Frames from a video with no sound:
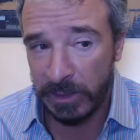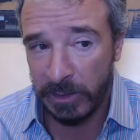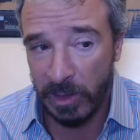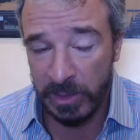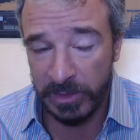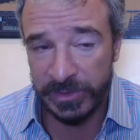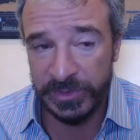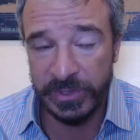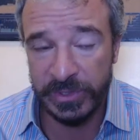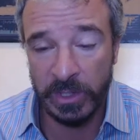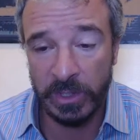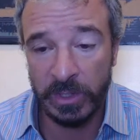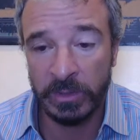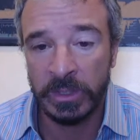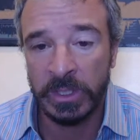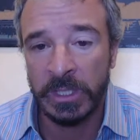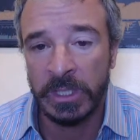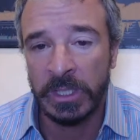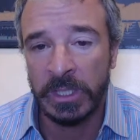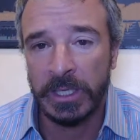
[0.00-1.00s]
and
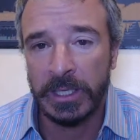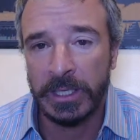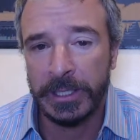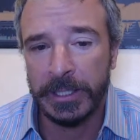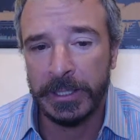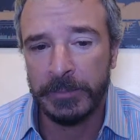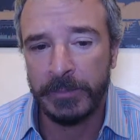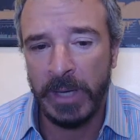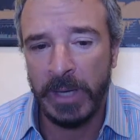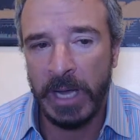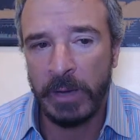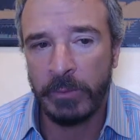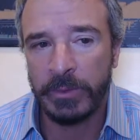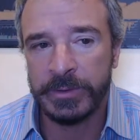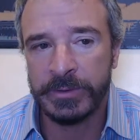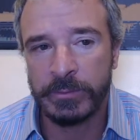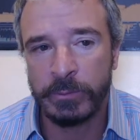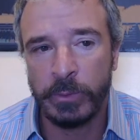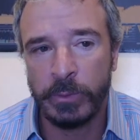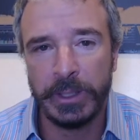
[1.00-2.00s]
also I
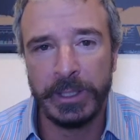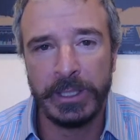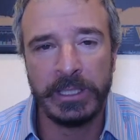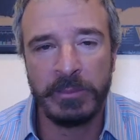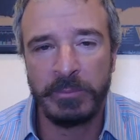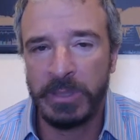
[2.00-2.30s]
was willing